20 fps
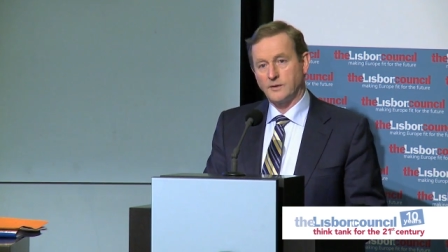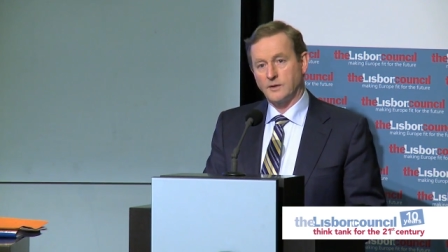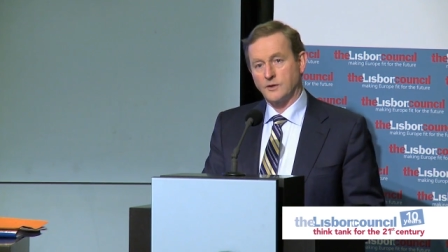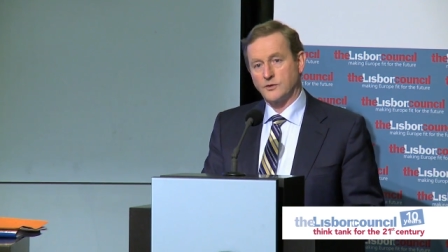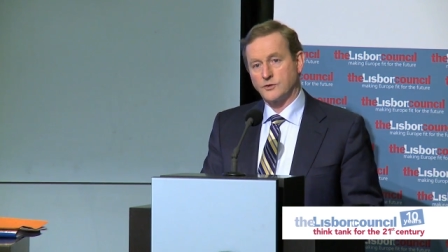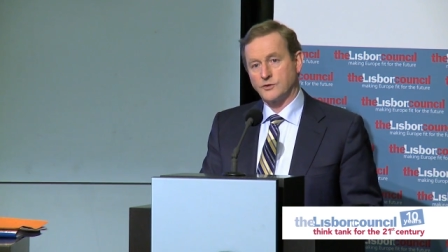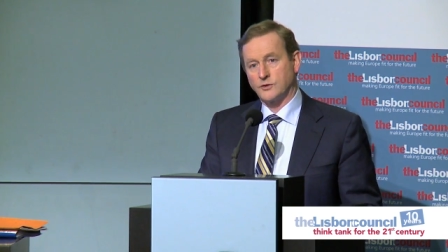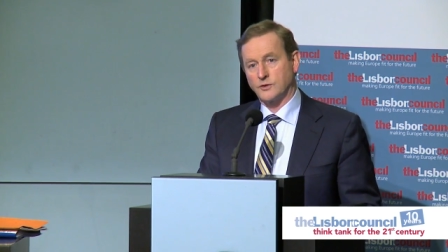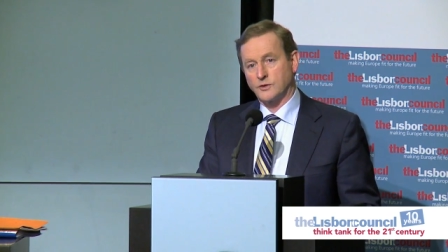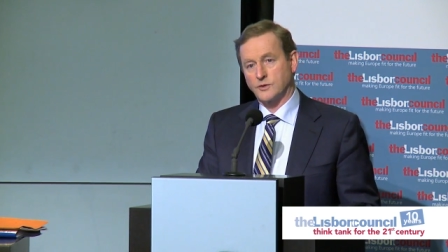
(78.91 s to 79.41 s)

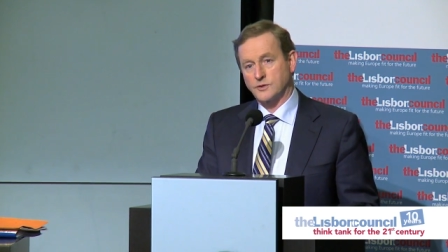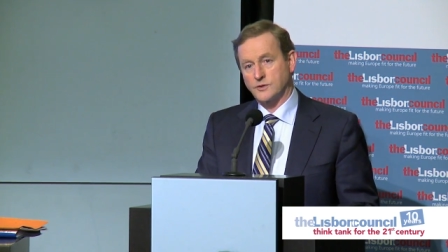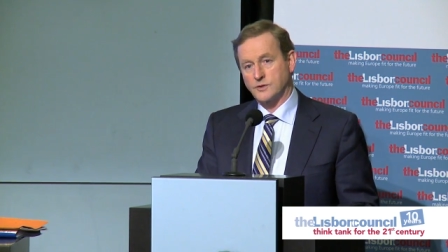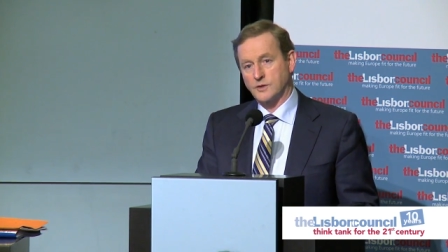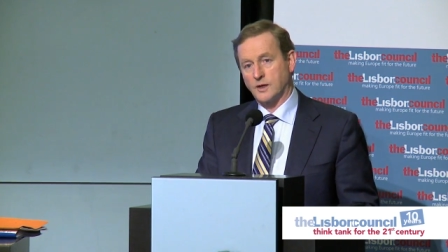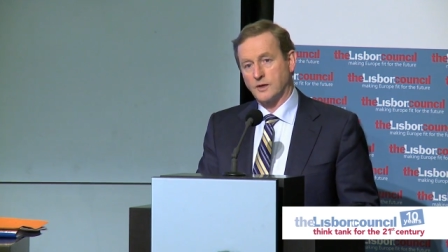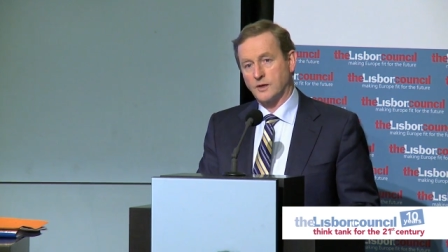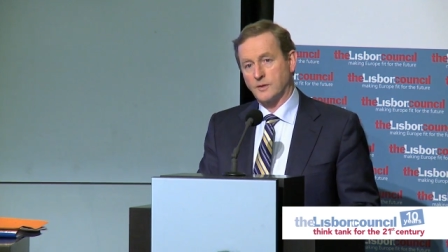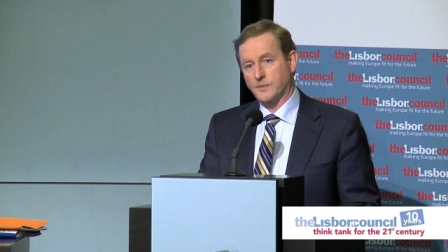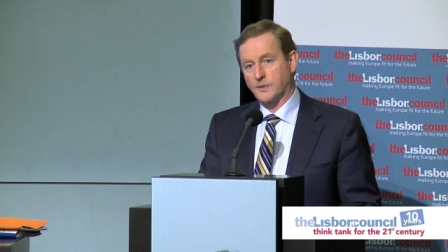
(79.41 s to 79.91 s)
not
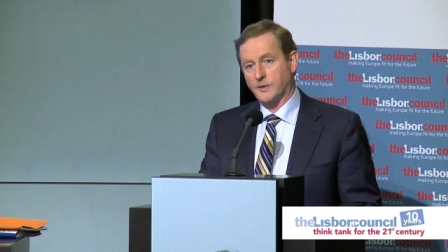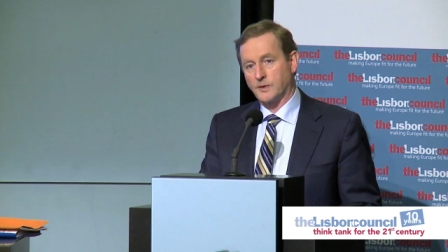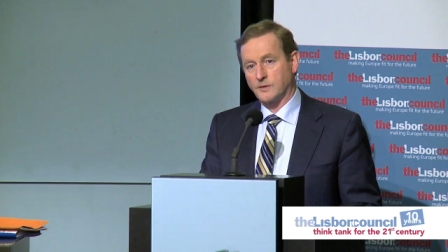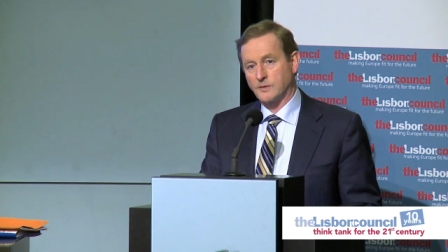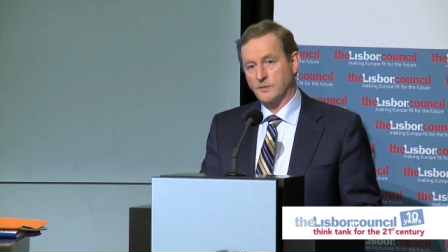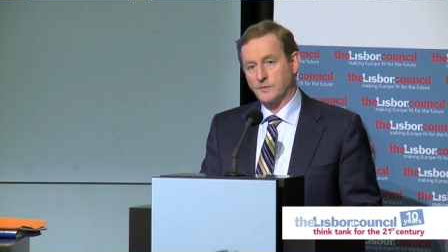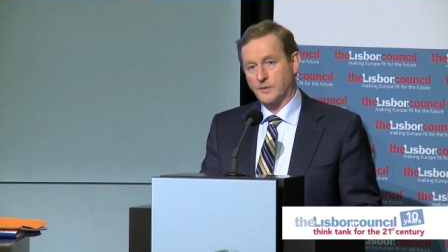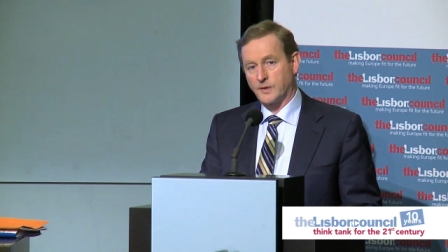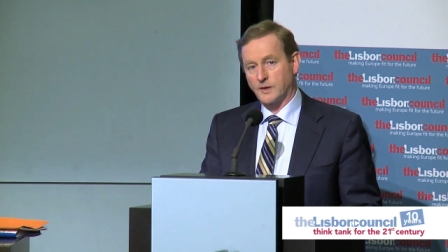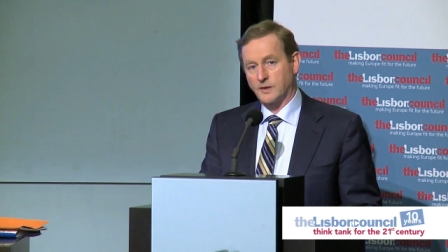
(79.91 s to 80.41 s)
just an
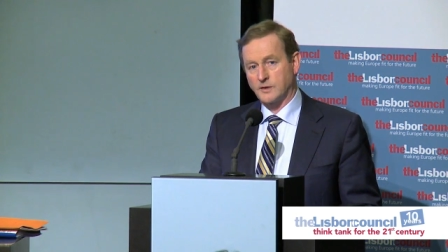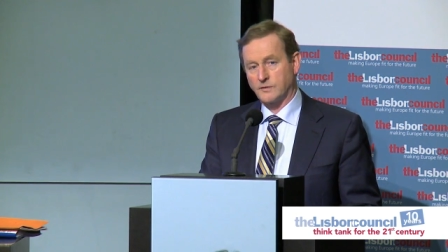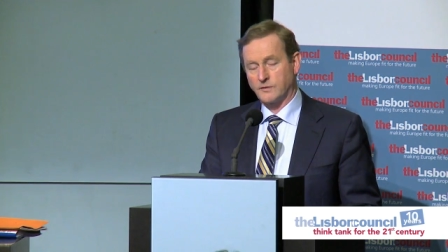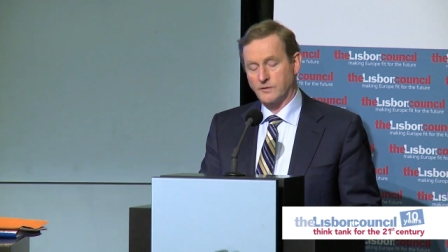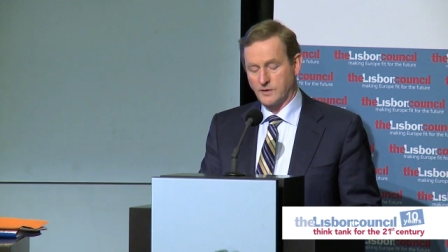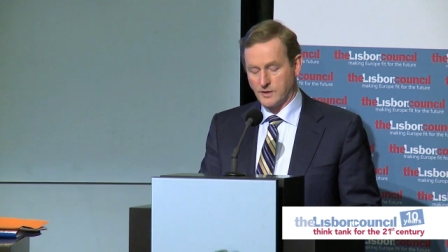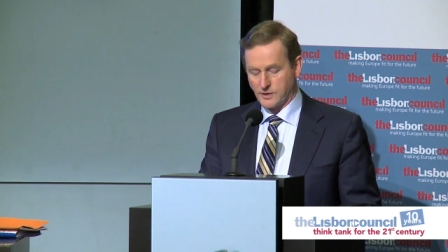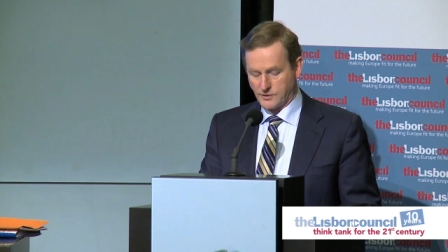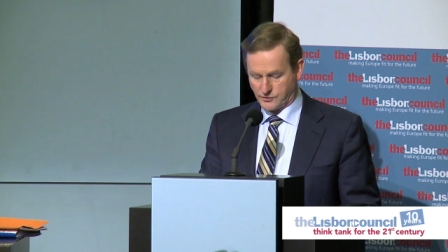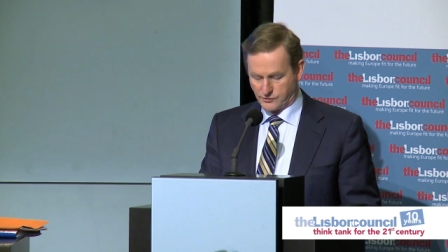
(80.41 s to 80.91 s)
important part of
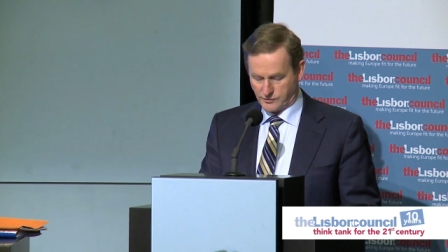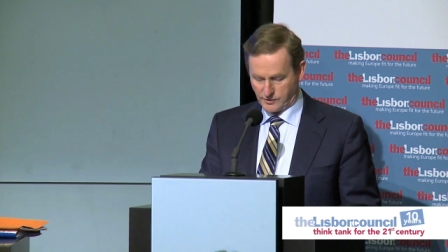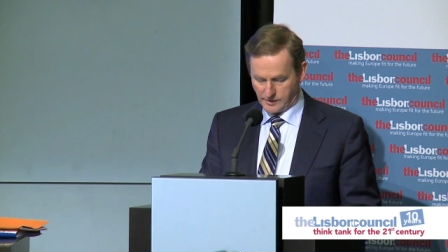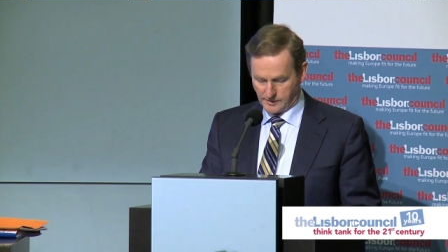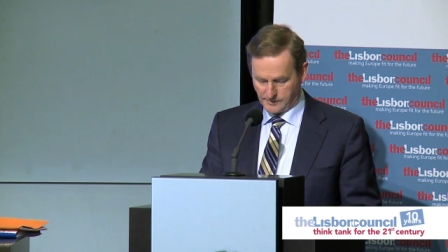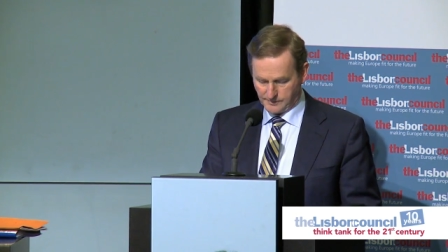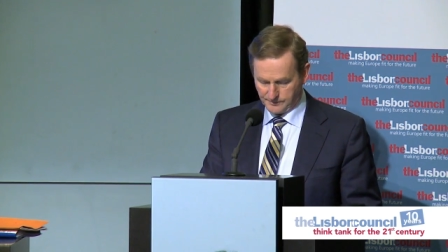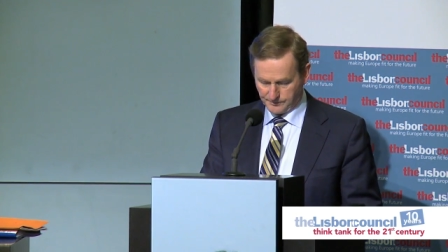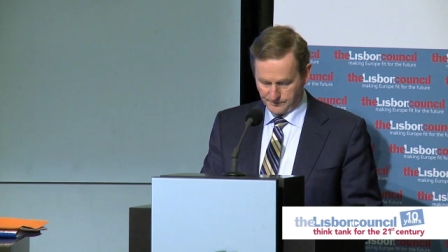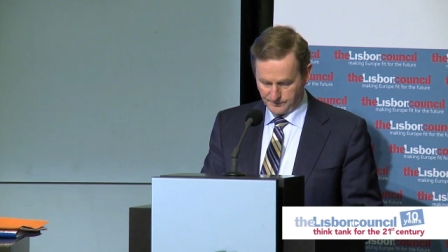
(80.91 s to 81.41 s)
our
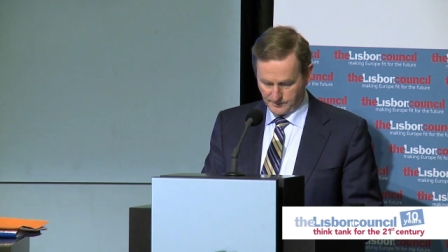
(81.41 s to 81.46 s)
history,